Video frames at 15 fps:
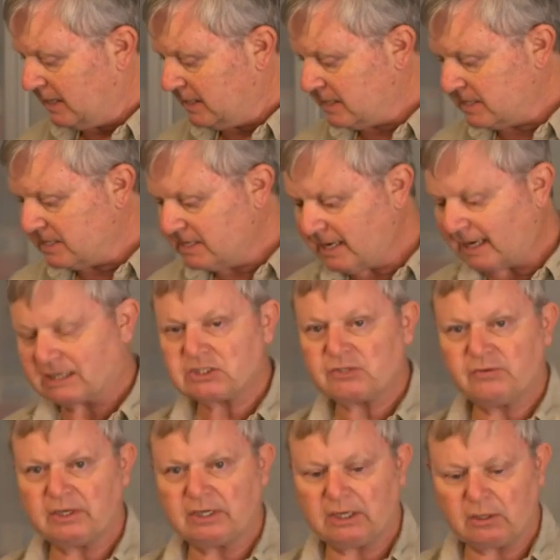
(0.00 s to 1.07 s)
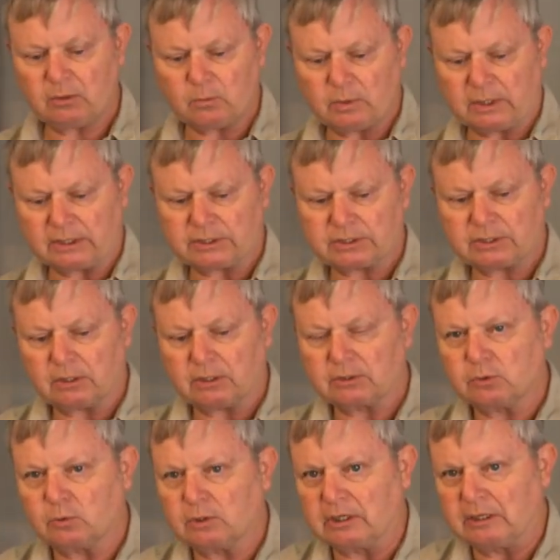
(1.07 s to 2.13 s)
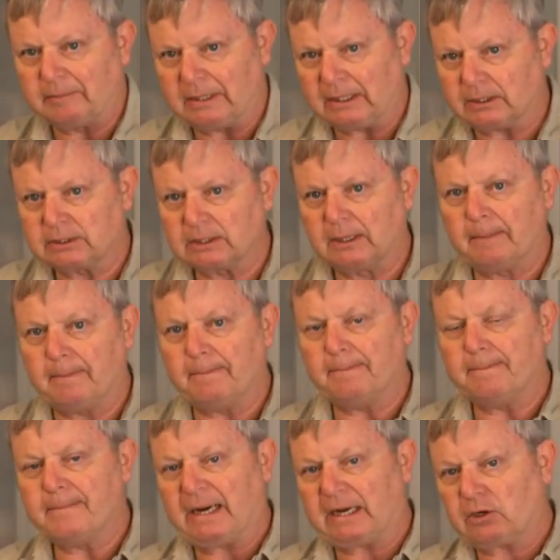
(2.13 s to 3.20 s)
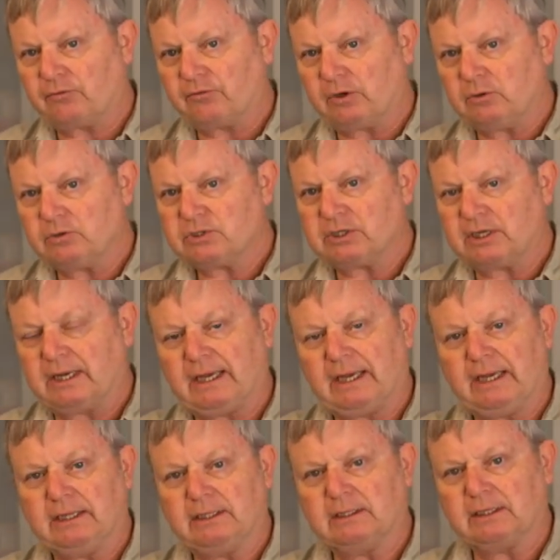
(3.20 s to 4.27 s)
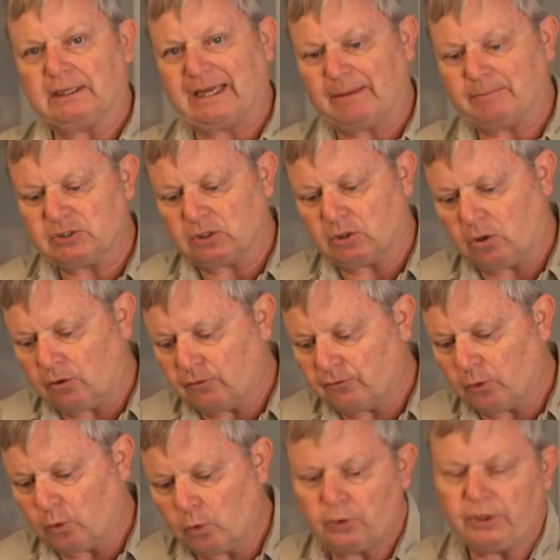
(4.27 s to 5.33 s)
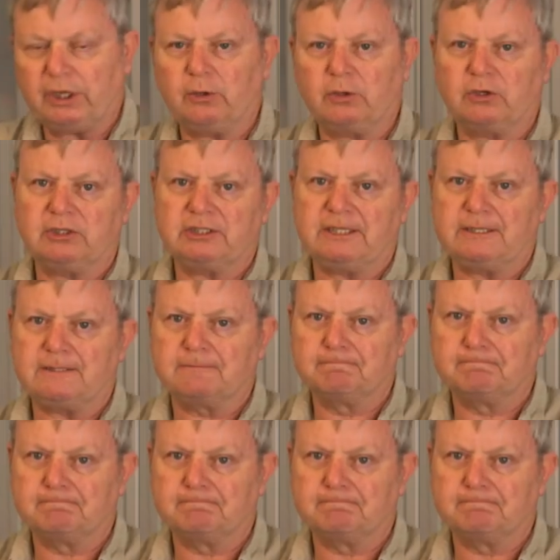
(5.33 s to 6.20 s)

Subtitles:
Next video, we're going to start talking about microphones and the capture of audio content.